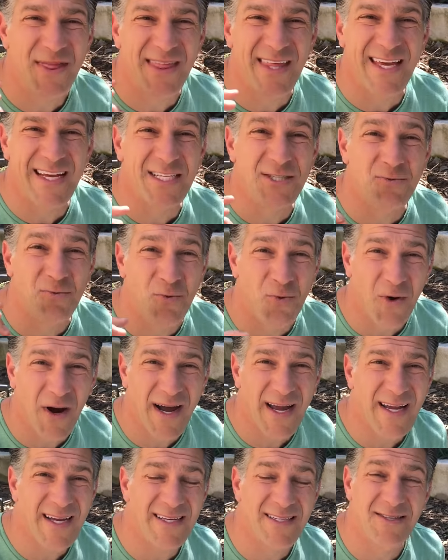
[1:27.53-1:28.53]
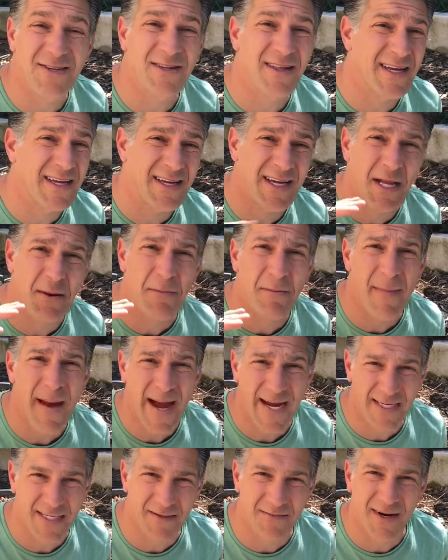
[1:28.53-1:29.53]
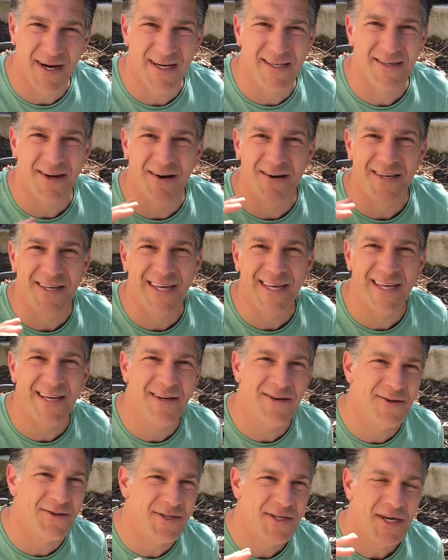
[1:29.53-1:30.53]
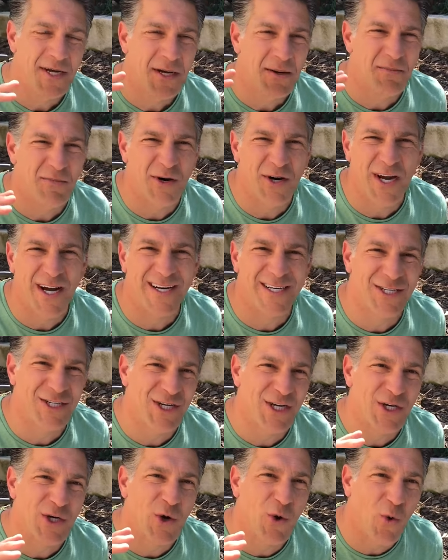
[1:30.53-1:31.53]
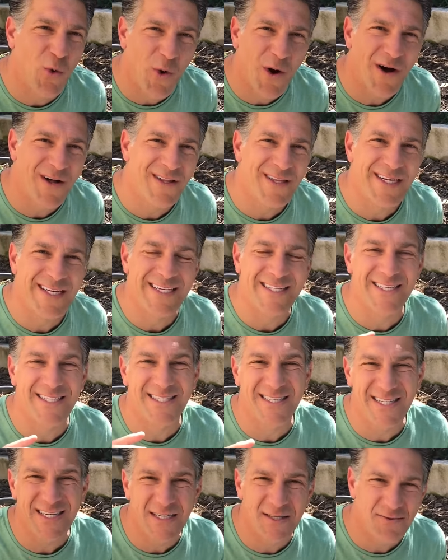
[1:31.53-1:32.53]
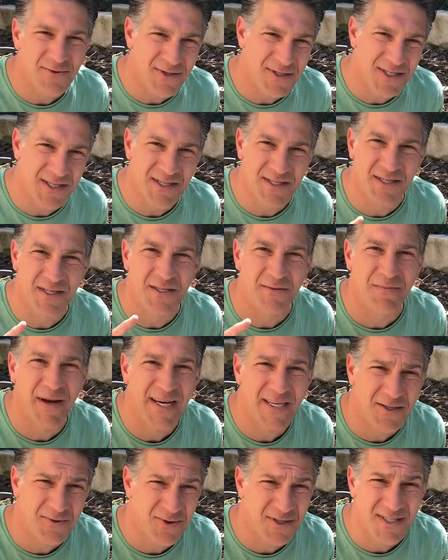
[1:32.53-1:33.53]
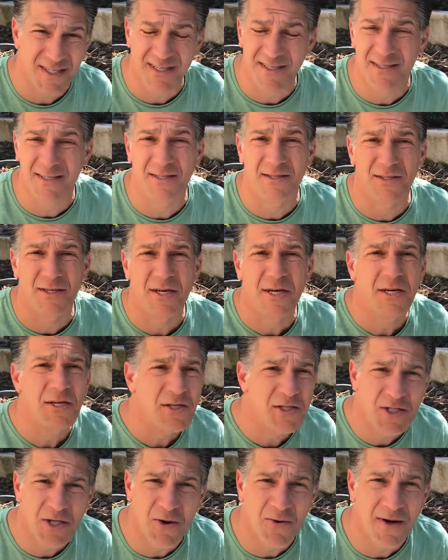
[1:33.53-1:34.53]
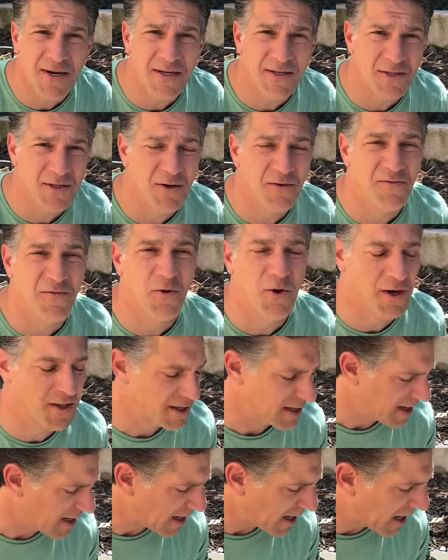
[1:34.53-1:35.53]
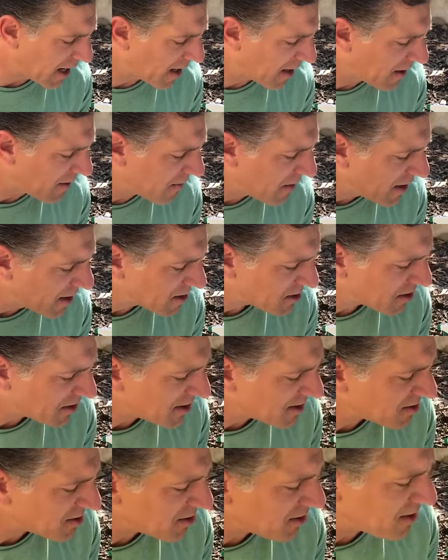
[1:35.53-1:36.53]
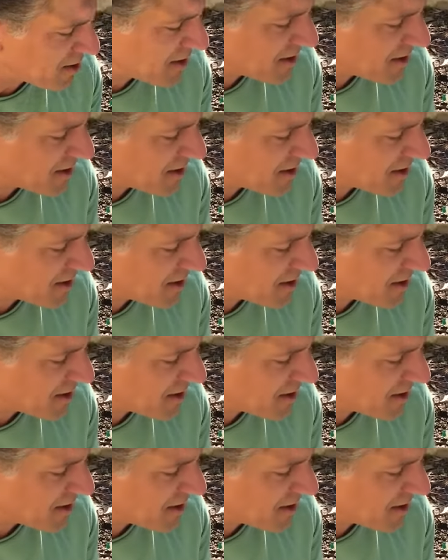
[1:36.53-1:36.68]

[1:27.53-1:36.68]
things right so that you can maximize on yield, production, quality, disease resistance, pest resistance, so on and so forth. Um, so these are the